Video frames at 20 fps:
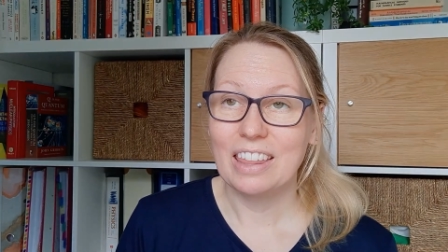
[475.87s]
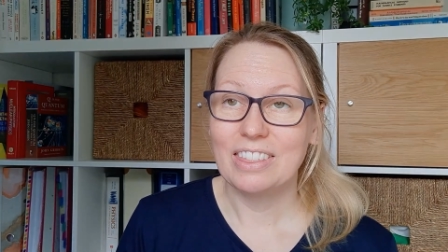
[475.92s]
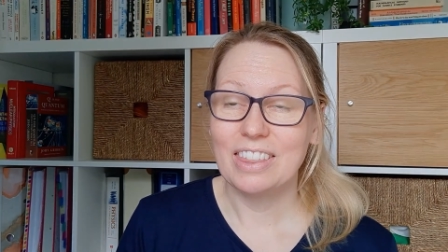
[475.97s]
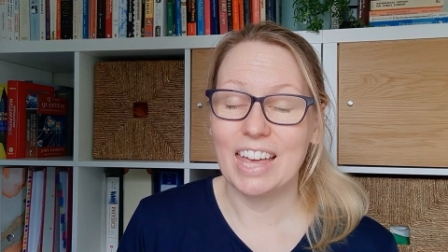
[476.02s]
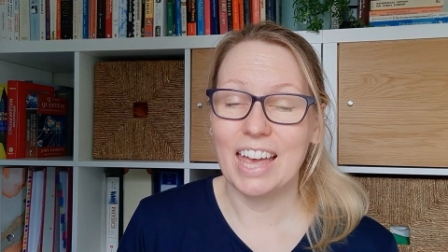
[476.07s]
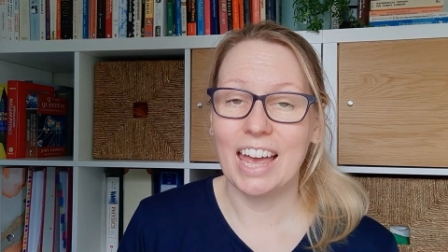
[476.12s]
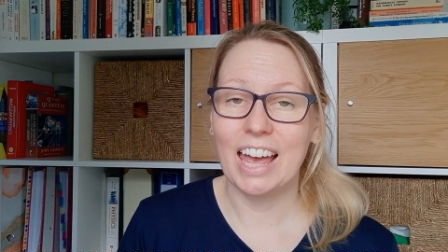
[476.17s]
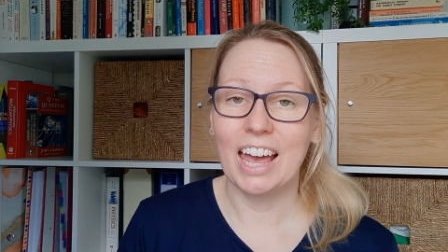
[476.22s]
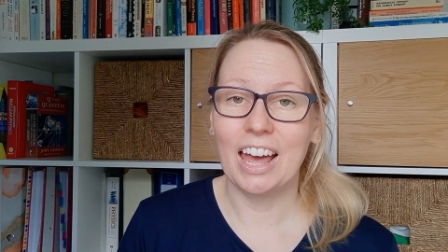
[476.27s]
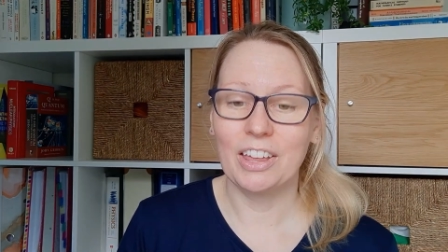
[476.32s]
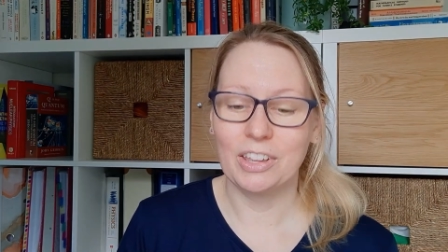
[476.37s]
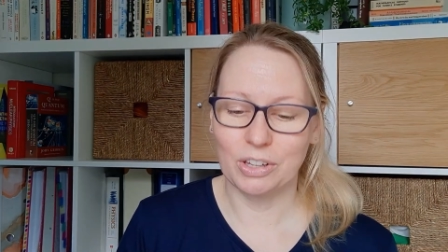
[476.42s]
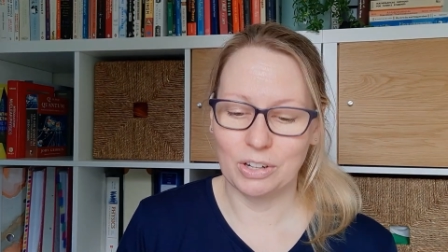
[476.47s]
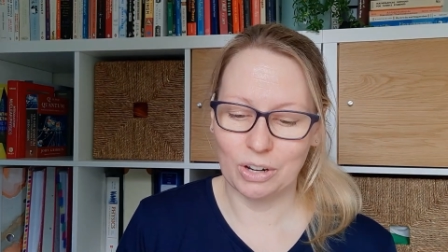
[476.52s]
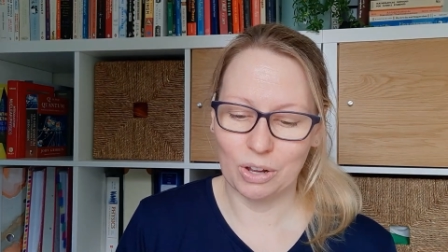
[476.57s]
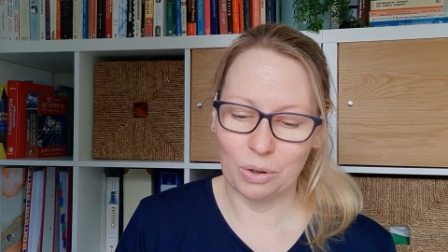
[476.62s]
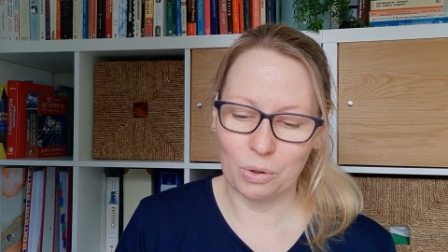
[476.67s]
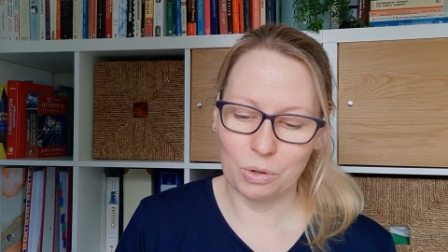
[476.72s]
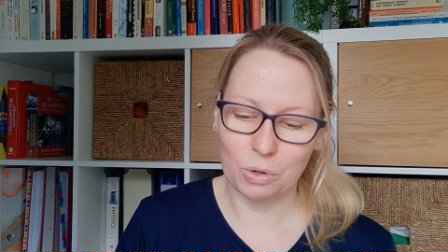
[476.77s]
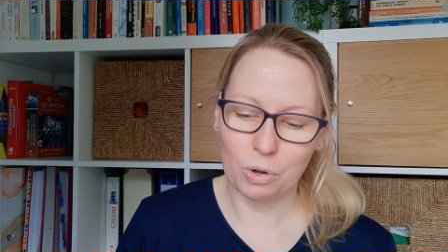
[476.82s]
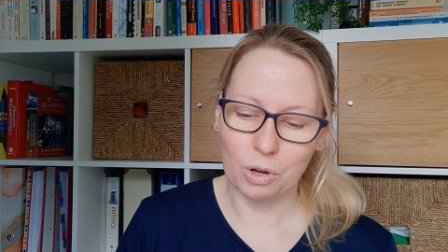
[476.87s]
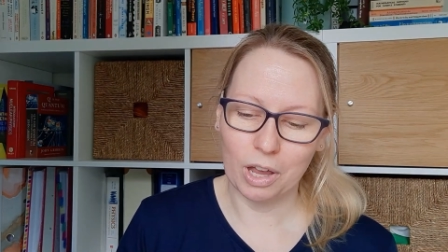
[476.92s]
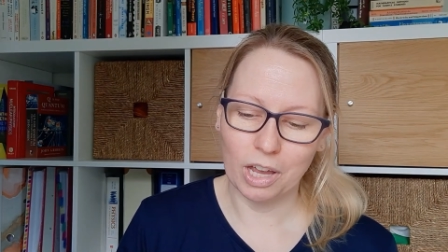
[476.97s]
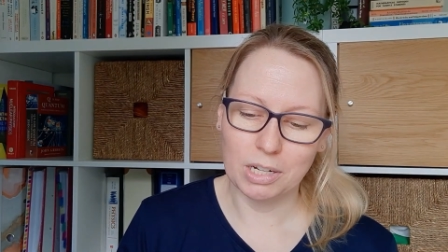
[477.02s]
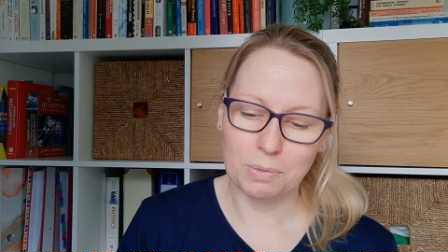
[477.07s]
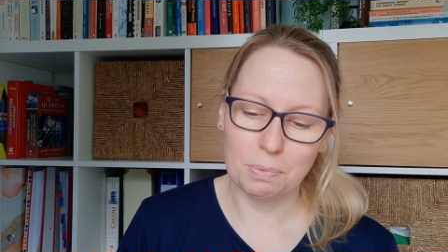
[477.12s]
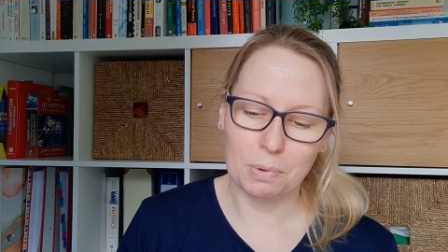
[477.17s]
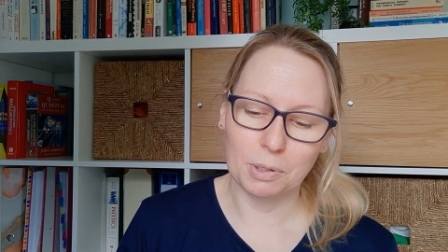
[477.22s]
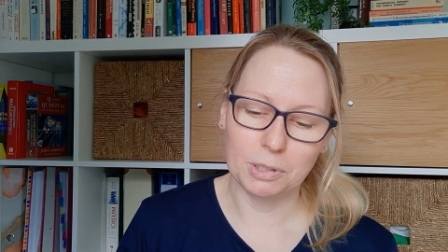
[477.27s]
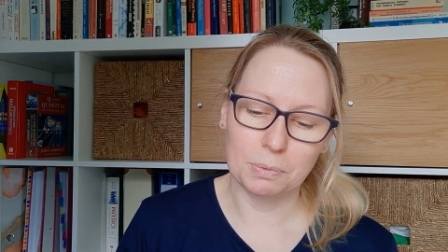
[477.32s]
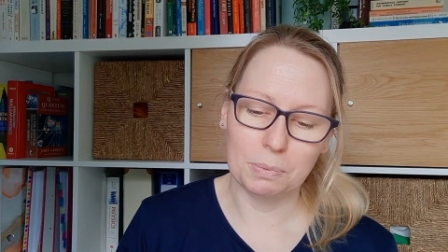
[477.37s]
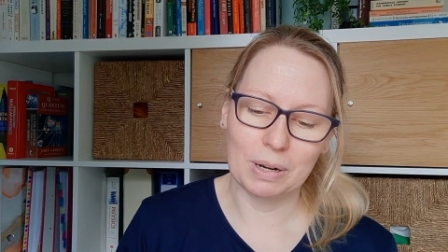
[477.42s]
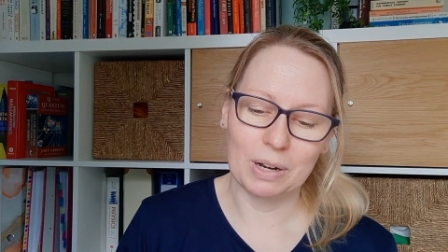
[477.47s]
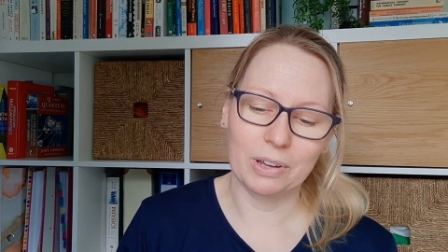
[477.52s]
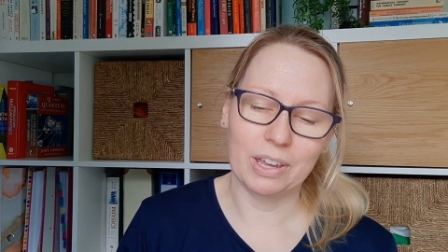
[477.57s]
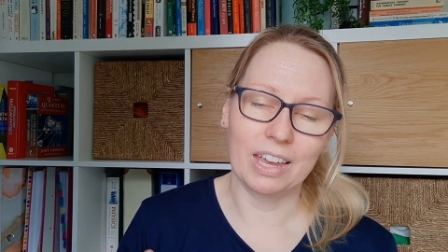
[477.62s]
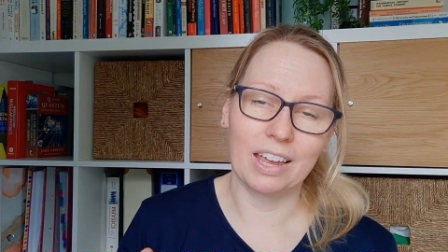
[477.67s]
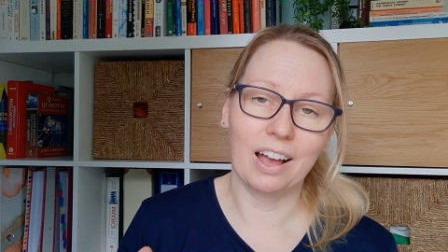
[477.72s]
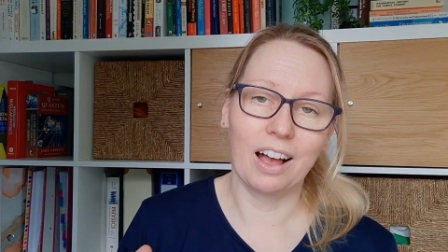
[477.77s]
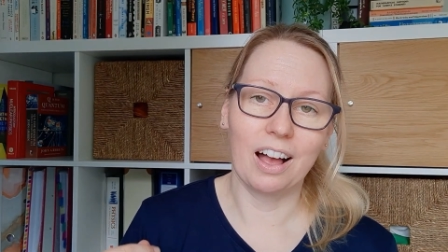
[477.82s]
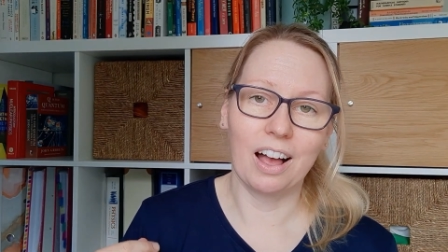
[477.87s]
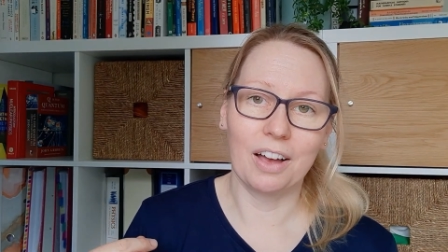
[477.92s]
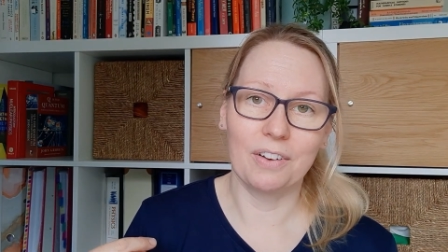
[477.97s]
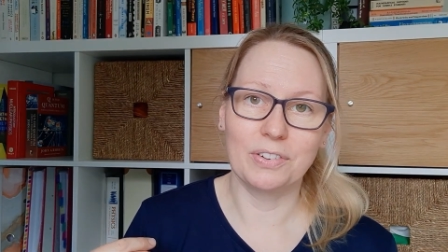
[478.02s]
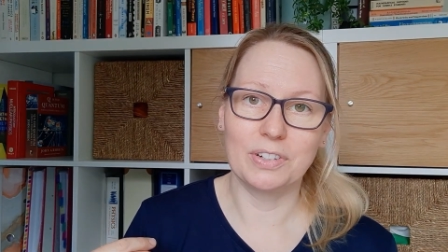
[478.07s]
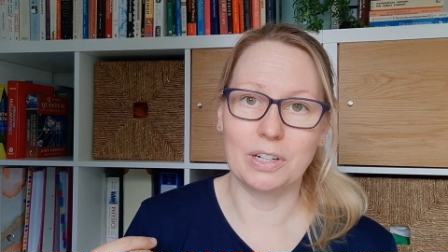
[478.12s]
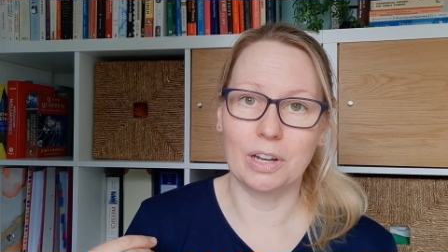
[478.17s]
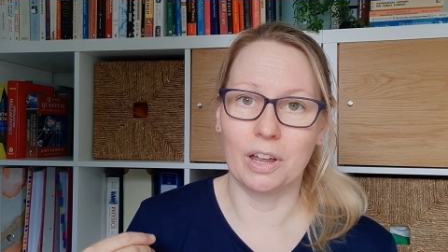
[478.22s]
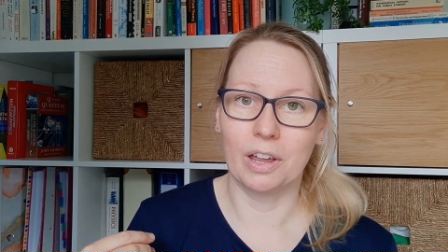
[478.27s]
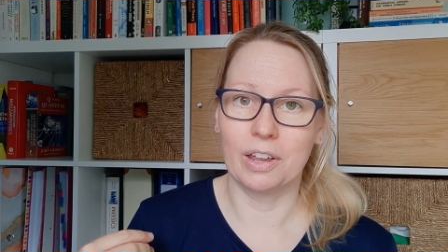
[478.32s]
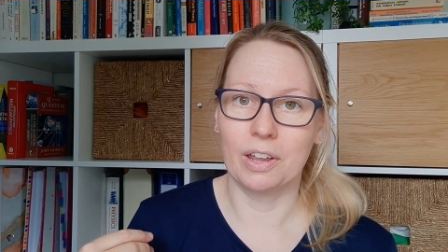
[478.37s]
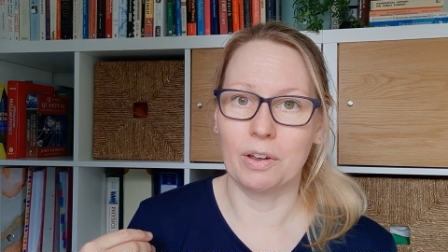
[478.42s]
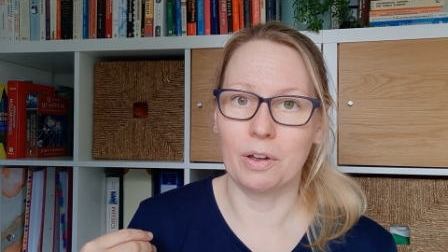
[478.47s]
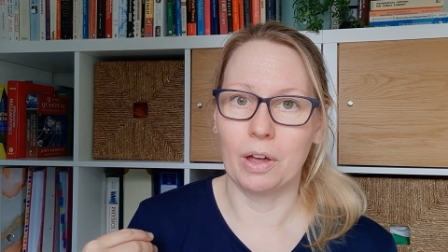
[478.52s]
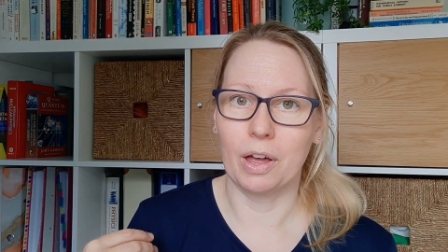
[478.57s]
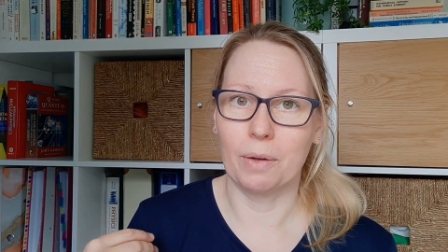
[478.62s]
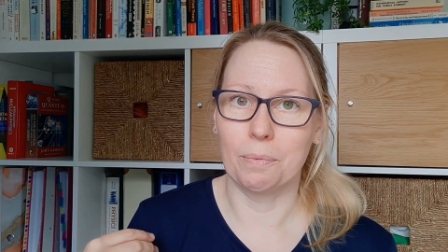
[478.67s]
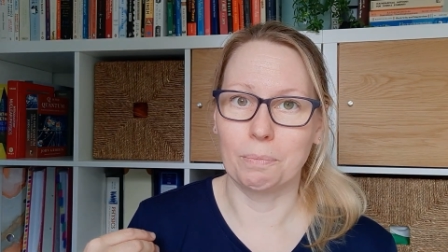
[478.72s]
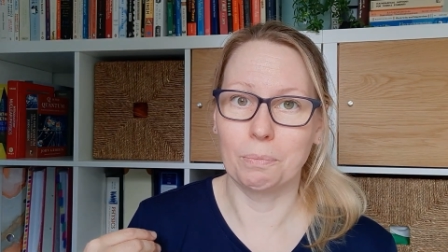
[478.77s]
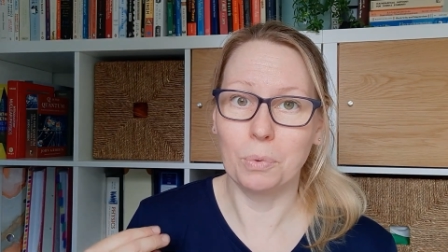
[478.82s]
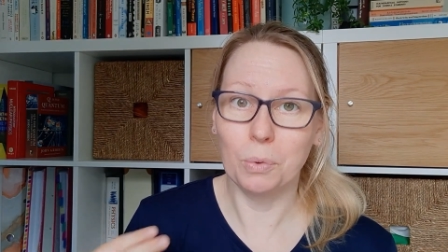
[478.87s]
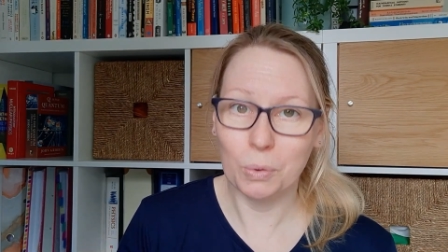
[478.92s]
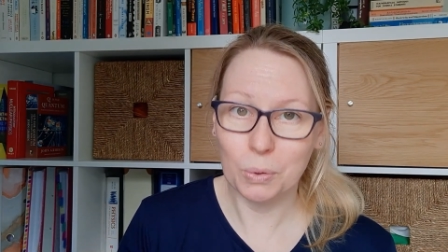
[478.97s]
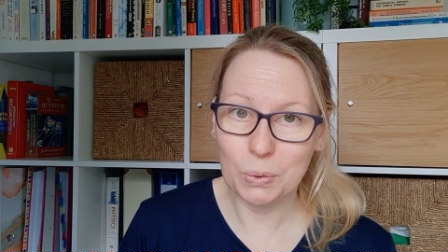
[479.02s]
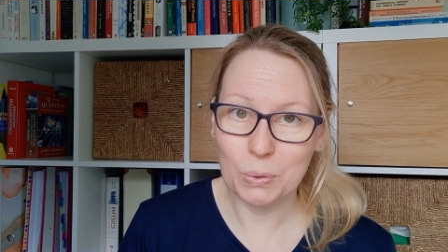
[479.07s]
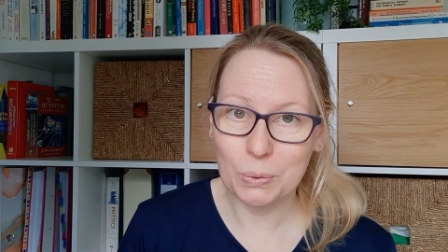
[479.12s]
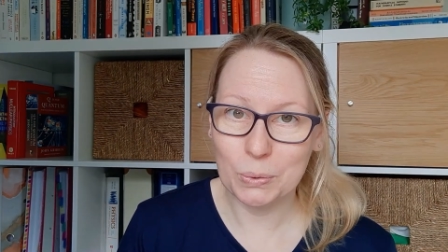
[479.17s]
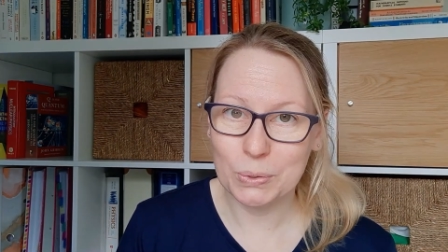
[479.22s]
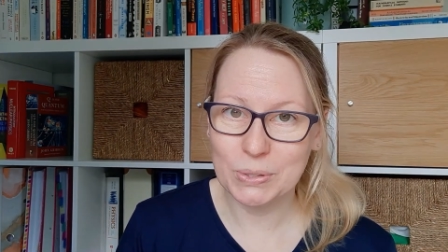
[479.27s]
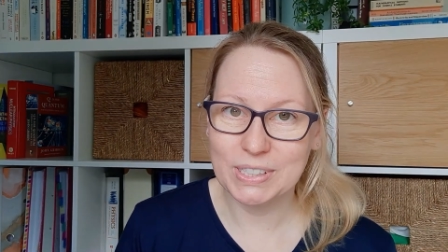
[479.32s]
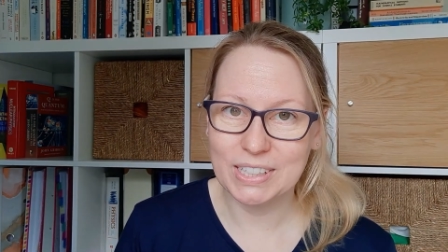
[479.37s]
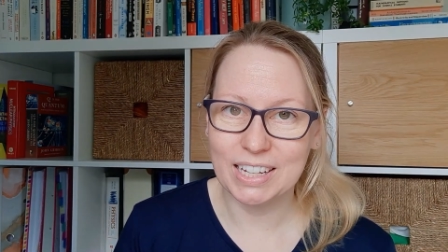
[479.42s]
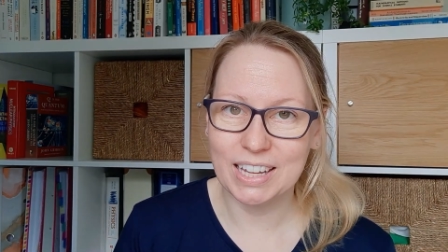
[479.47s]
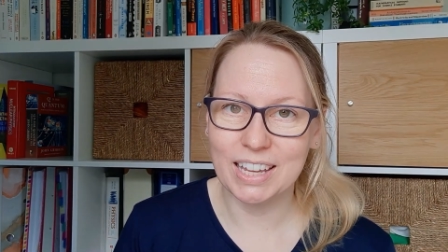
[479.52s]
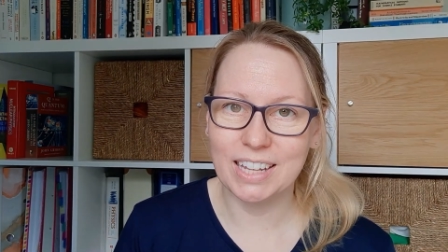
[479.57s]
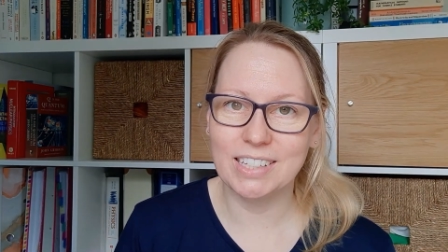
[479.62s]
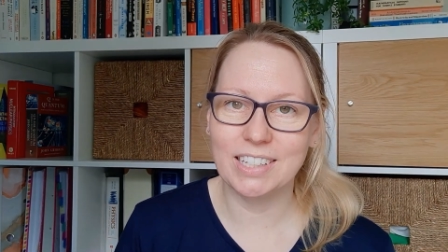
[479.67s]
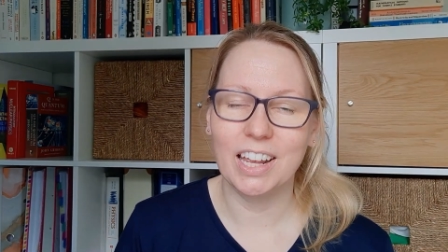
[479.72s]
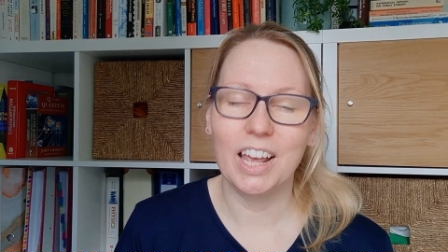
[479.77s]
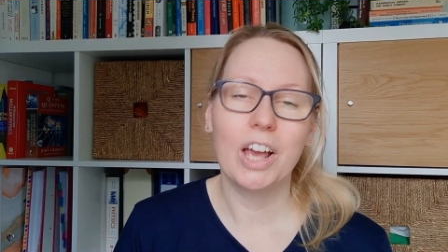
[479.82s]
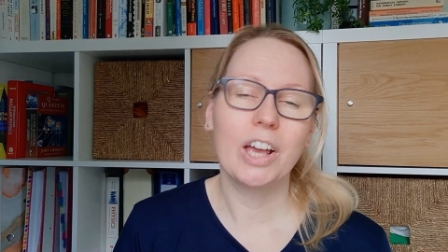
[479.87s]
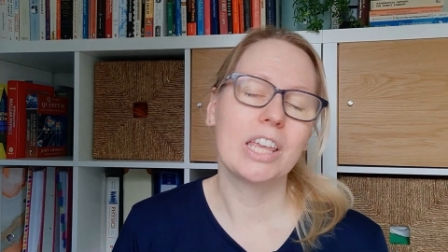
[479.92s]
there, you know, you're going to possibly be looking after more courses,